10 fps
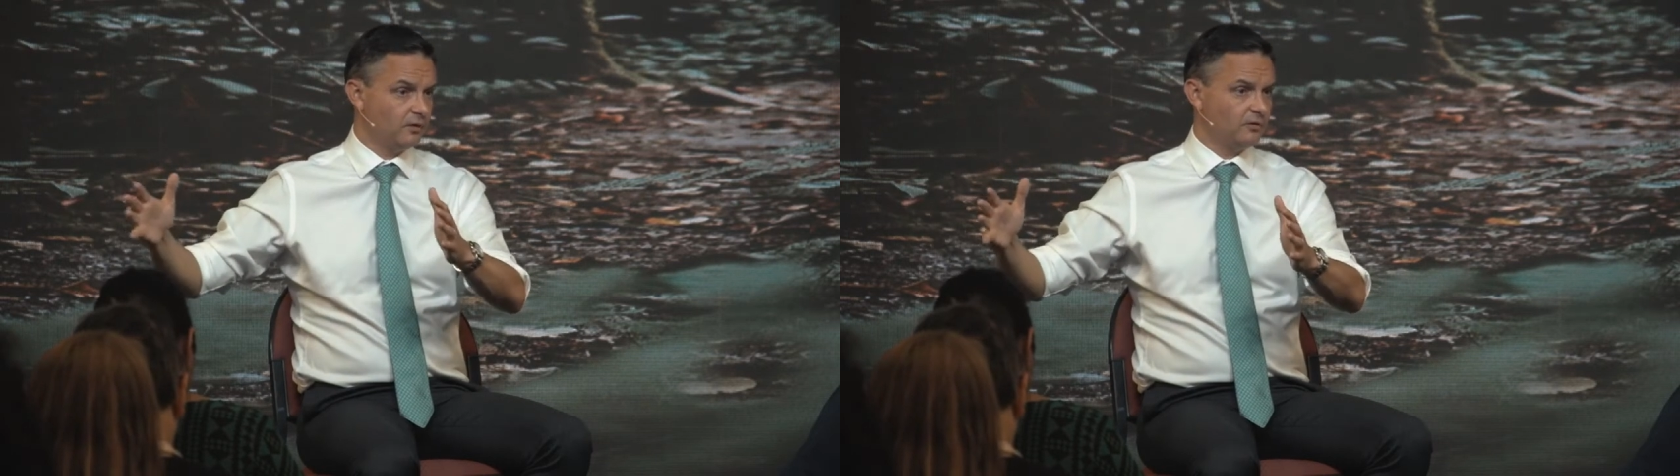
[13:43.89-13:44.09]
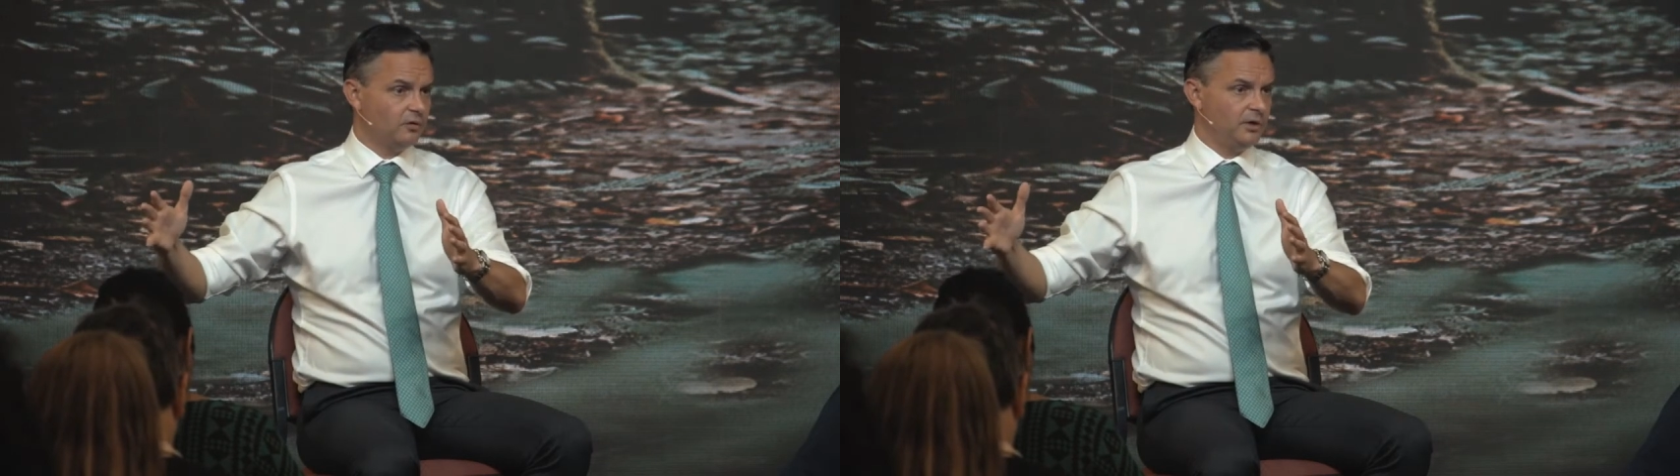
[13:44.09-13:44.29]

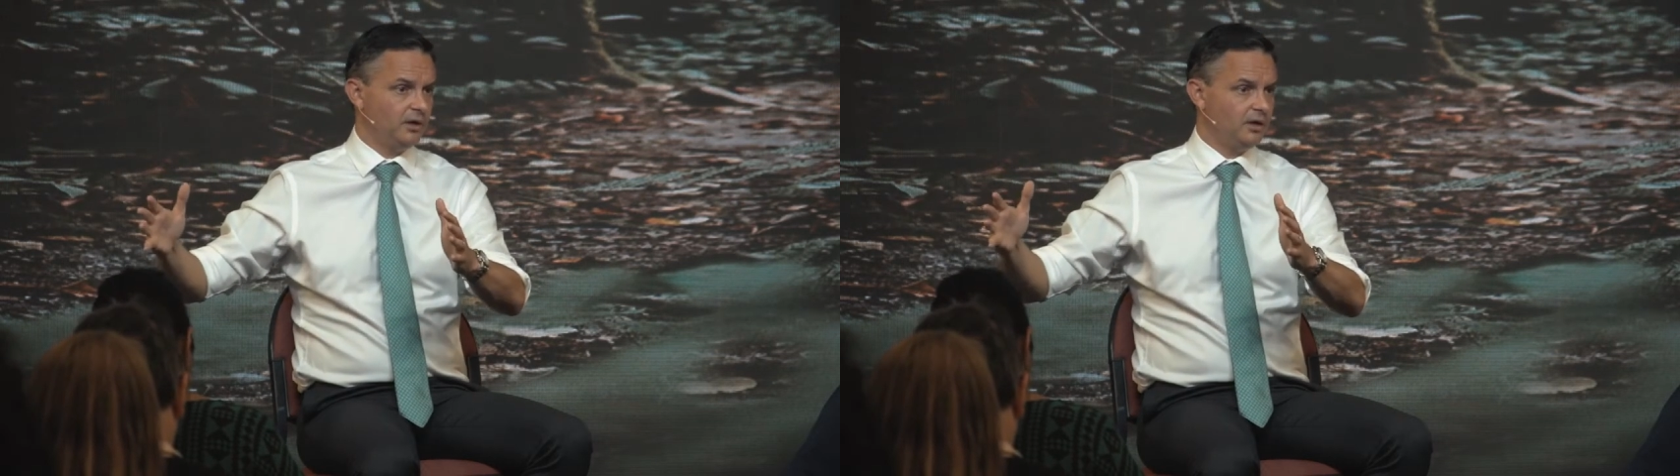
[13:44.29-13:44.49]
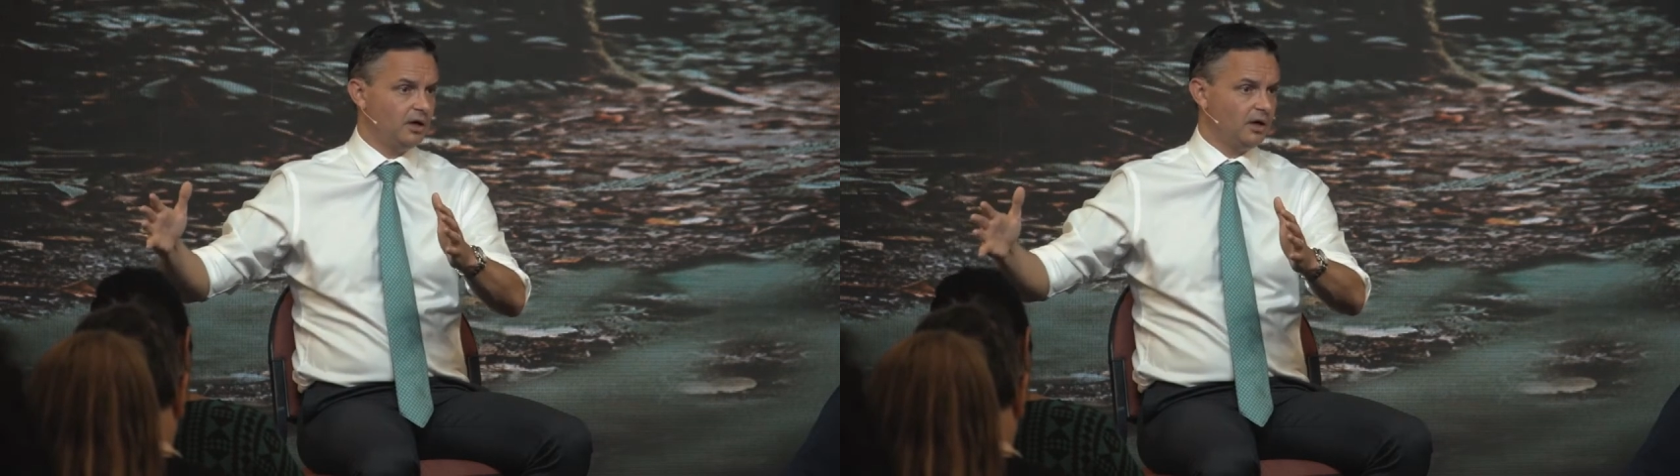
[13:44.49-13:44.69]
got too
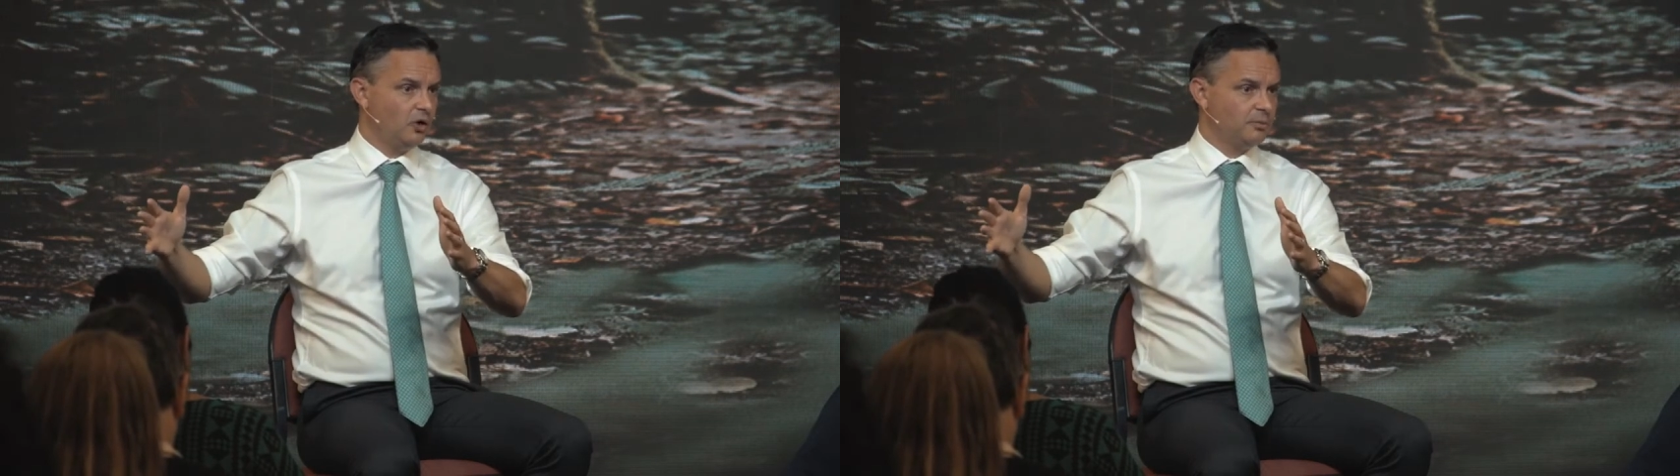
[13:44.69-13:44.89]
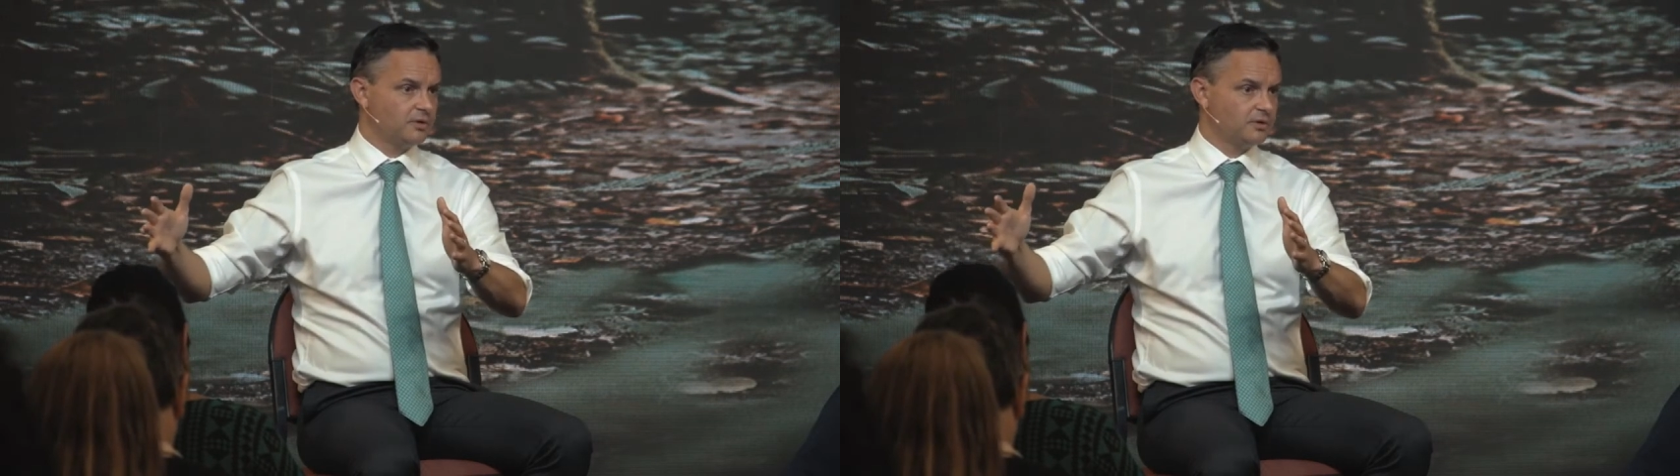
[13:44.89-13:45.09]
many
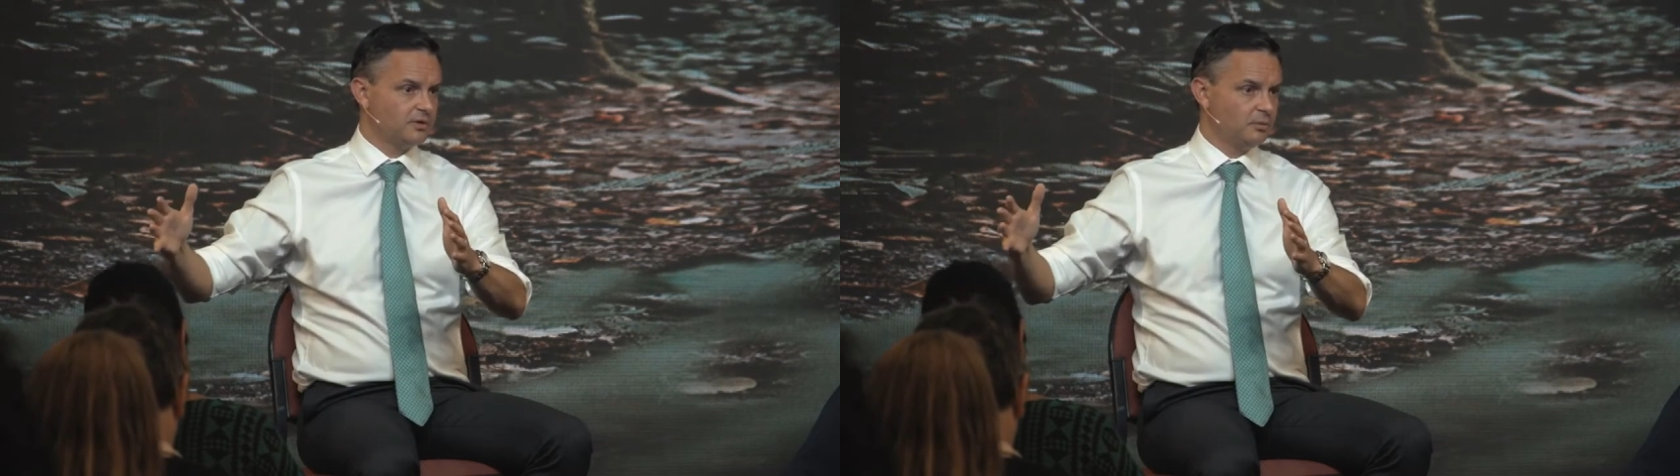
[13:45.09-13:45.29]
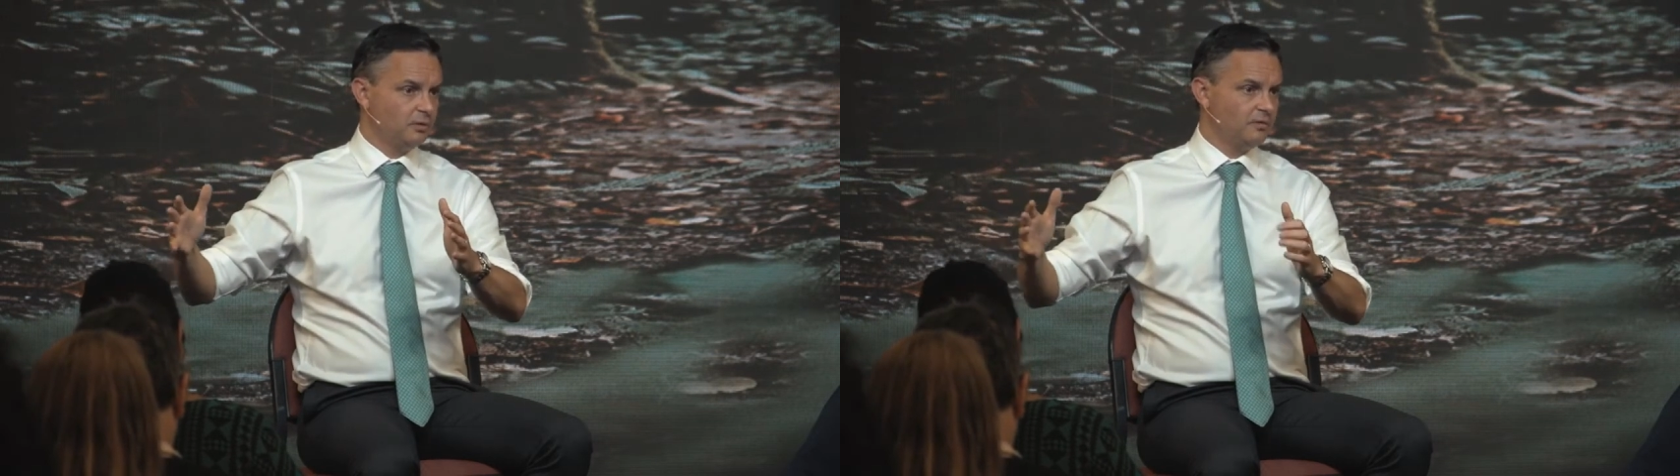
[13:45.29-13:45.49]
options
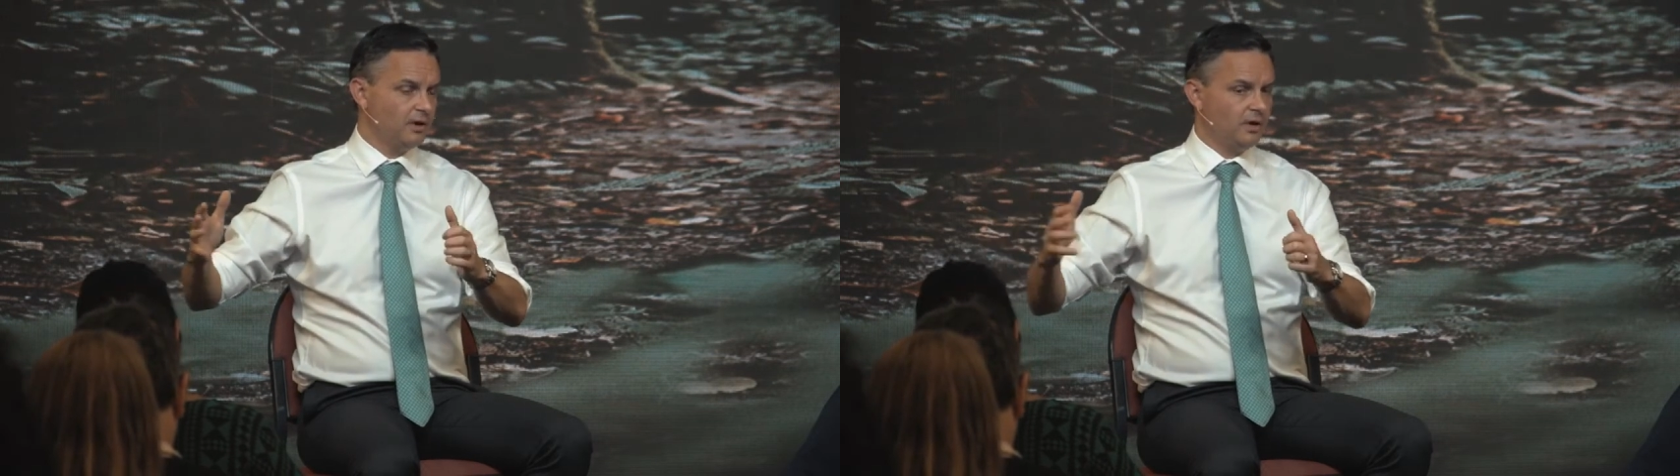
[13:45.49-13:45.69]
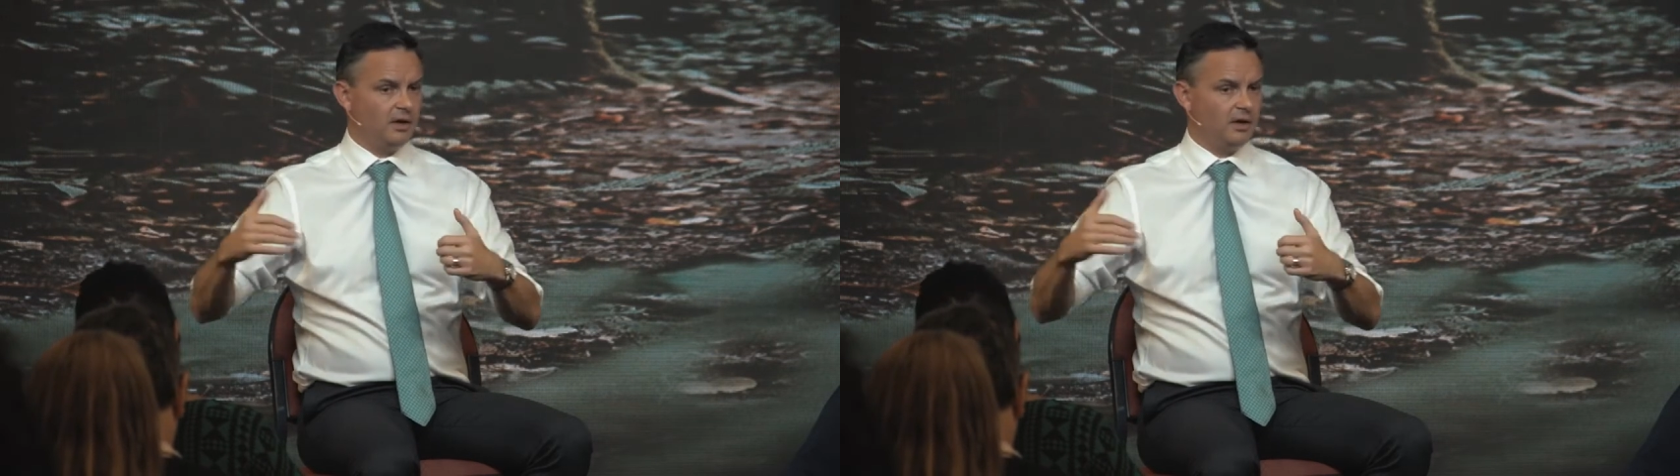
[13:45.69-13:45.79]
to move.